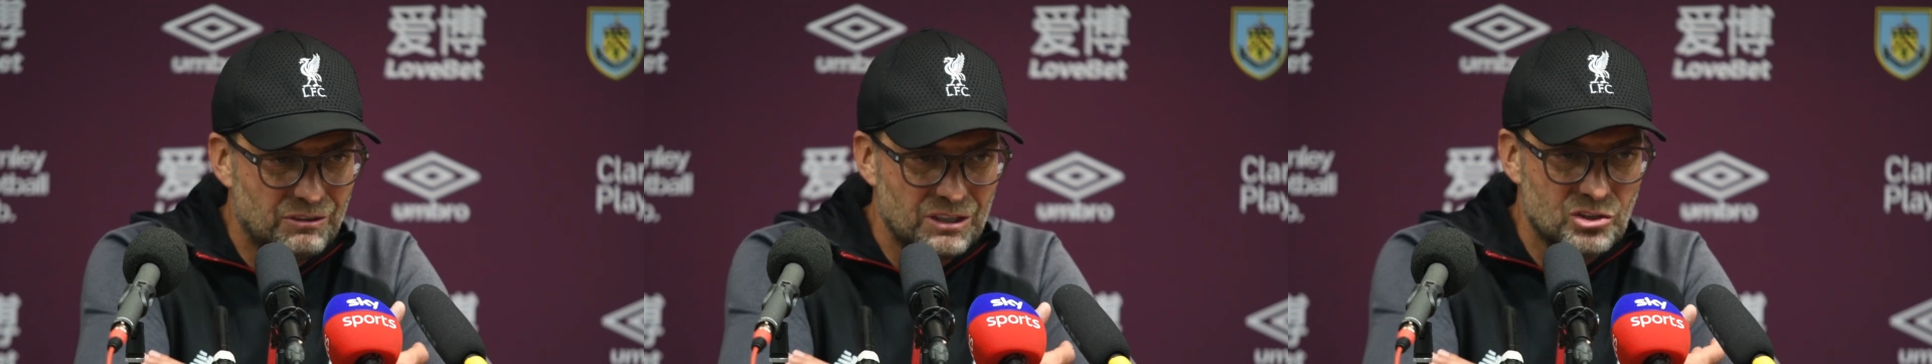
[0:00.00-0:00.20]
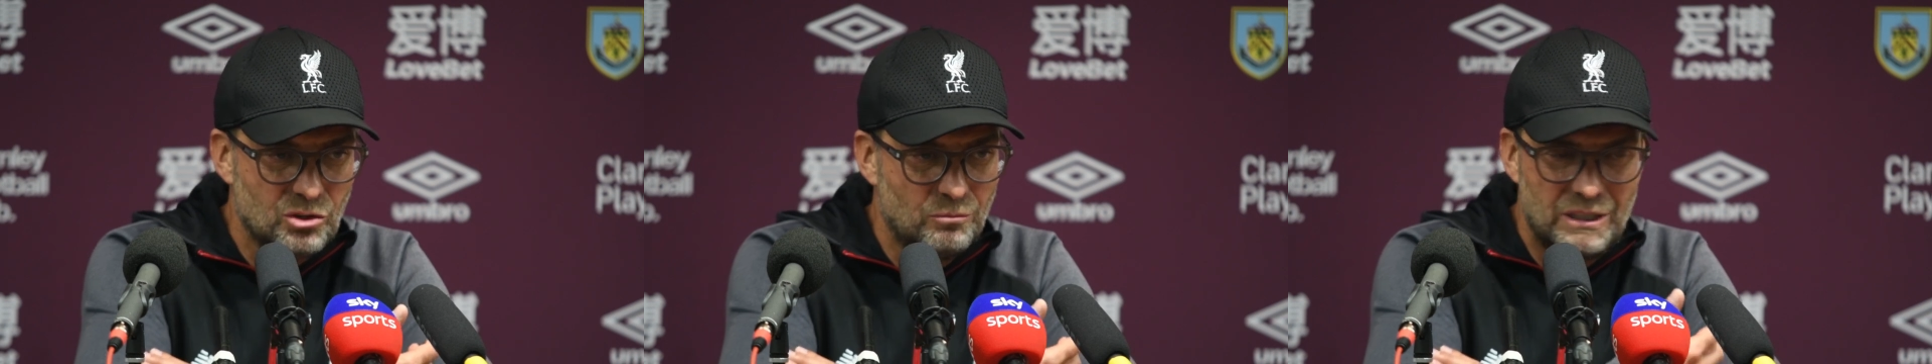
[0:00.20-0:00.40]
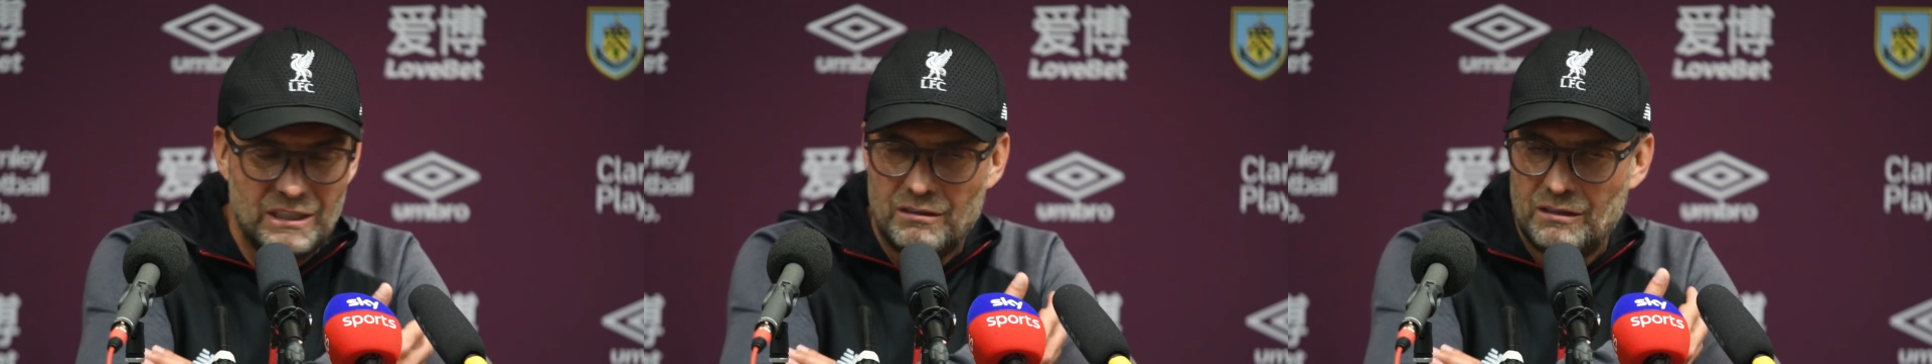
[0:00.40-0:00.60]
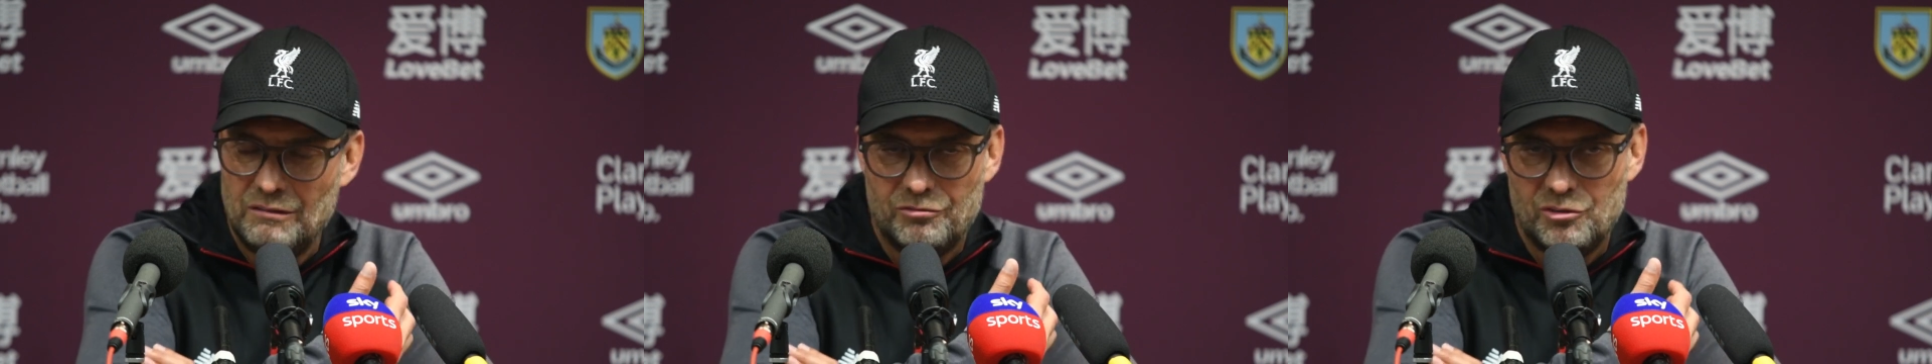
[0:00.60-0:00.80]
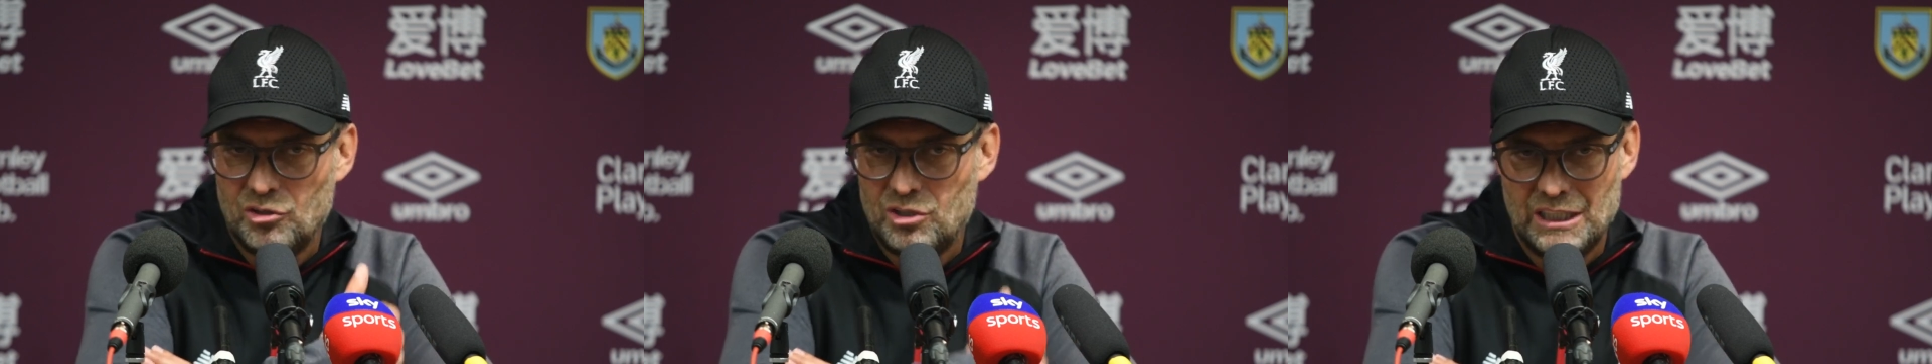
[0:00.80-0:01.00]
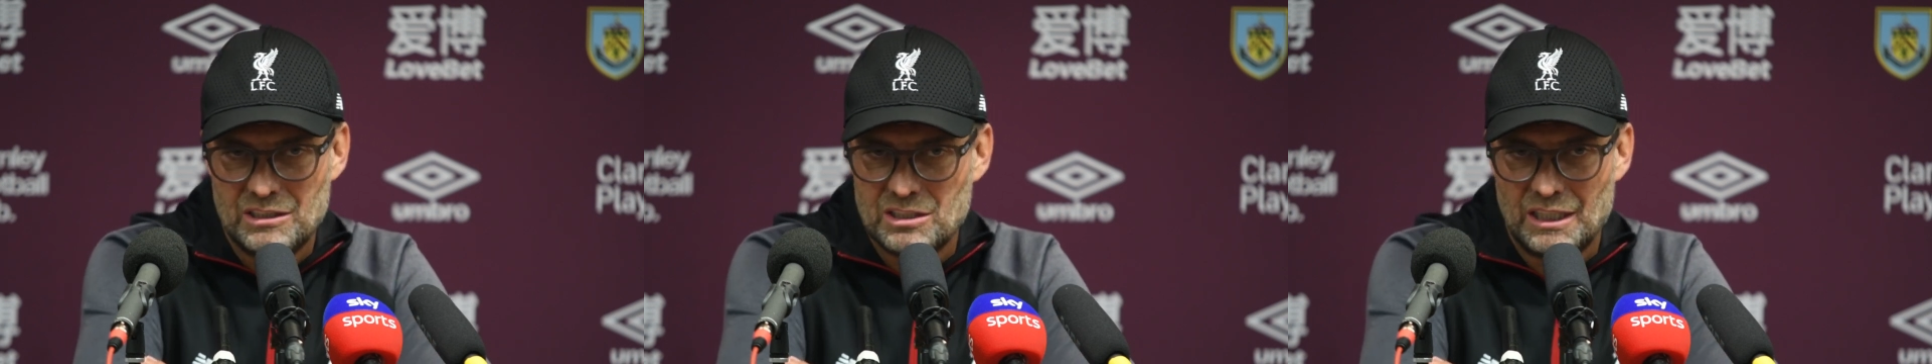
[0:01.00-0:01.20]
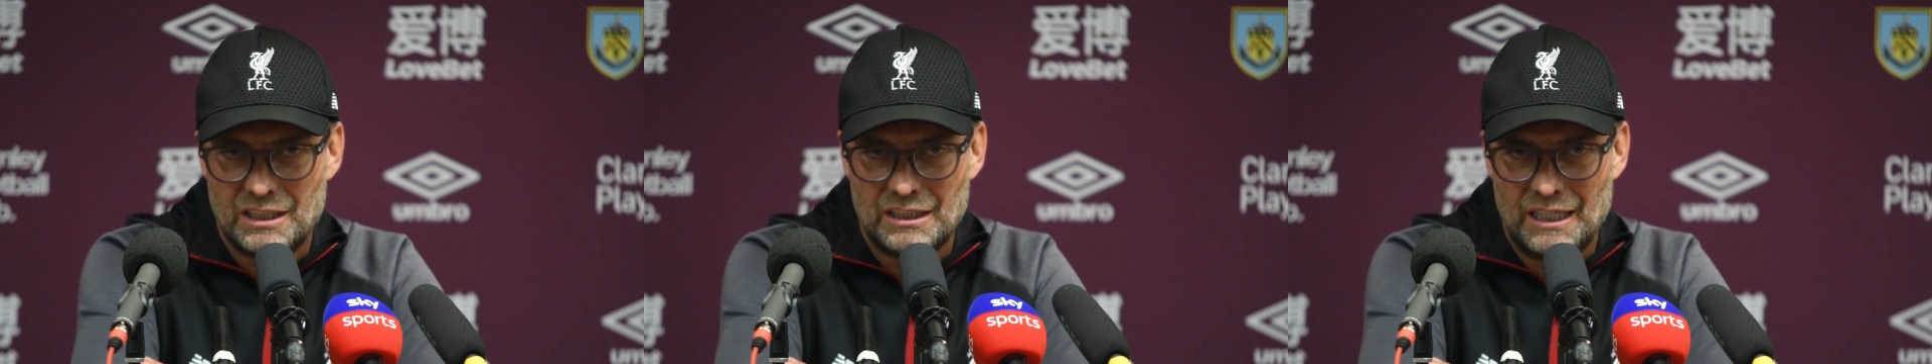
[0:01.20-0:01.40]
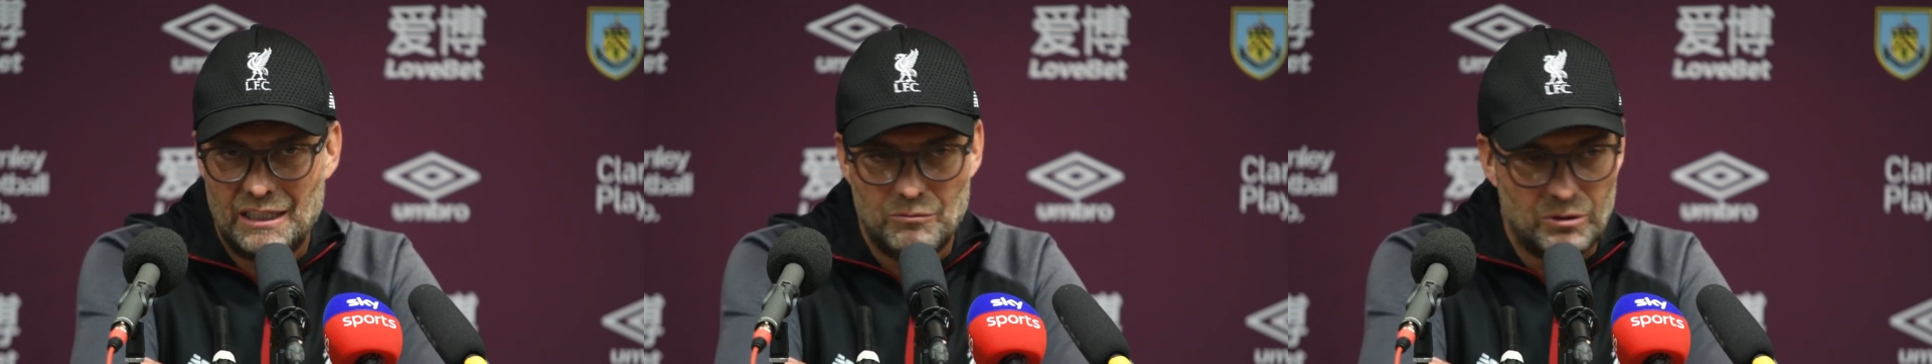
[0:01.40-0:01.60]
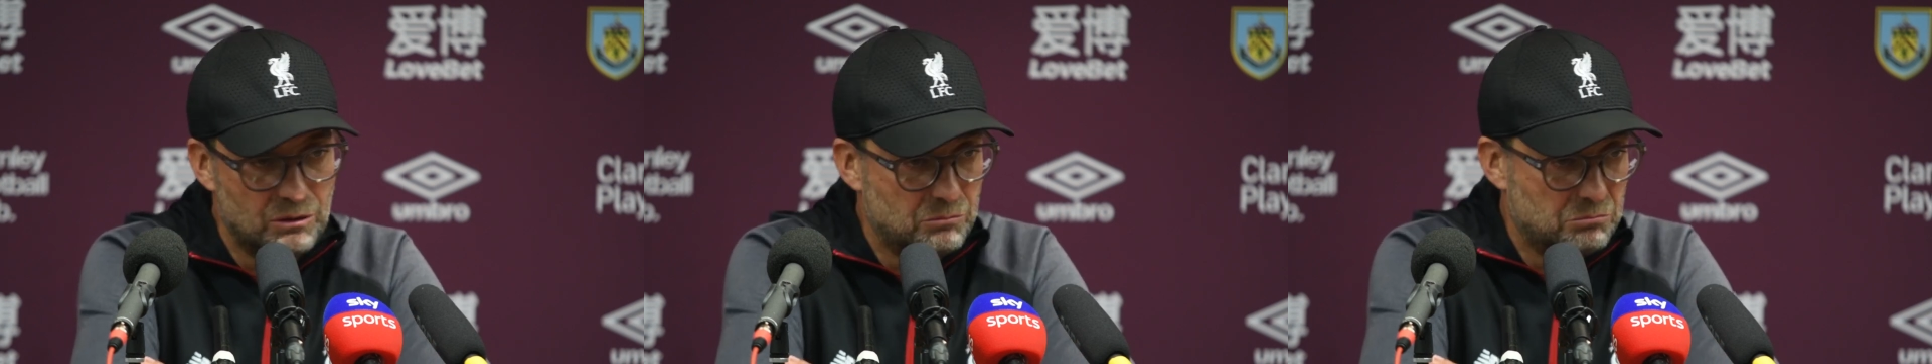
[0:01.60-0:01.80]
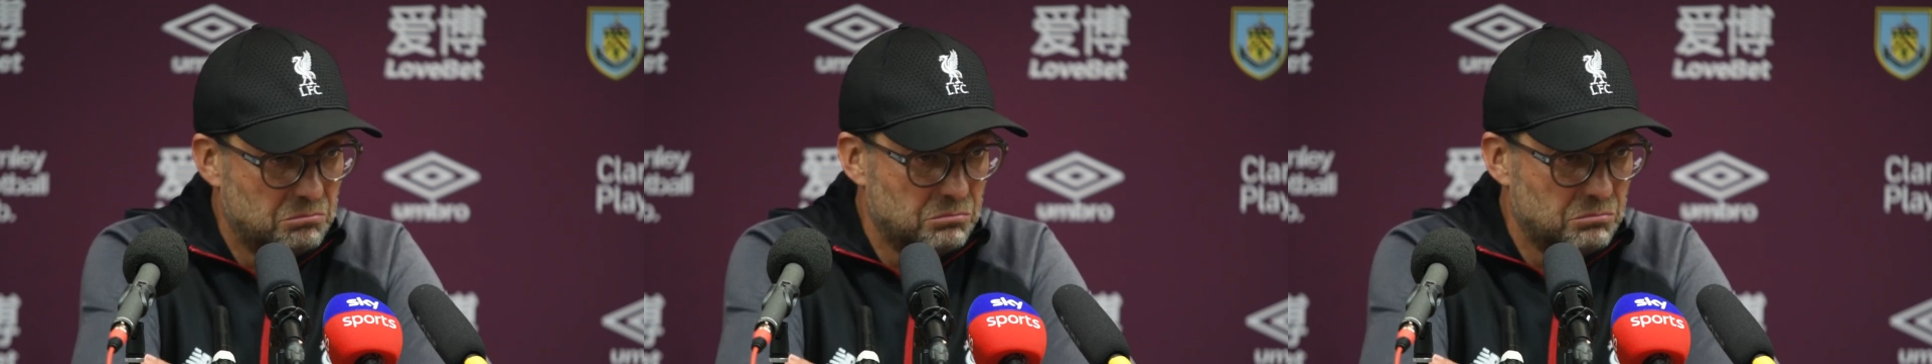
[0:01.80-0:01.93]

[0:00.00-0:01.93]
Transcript: There's so many different things in the game, and